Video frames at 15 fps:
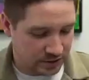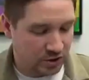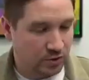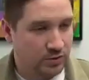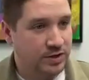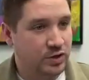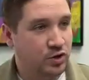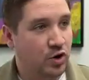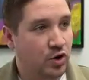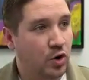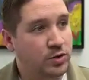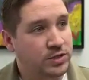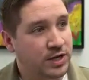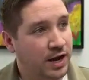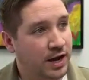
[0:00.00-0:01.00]
And so your
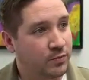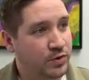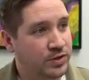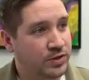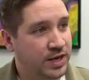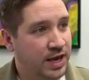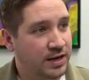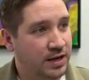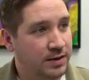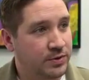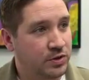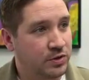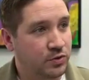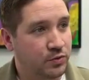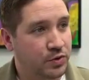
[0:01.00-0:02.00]
whole time with
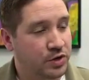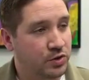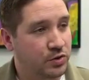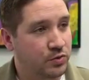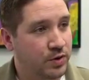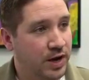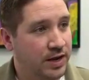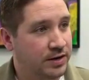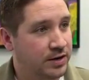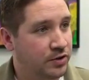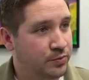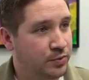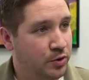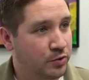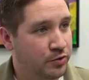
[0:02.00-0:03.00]
KW, or were you at
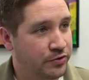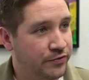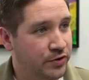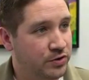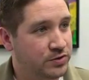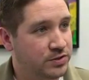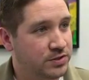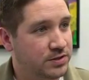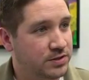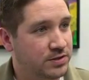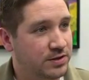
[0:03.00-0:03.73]
another brokerage first?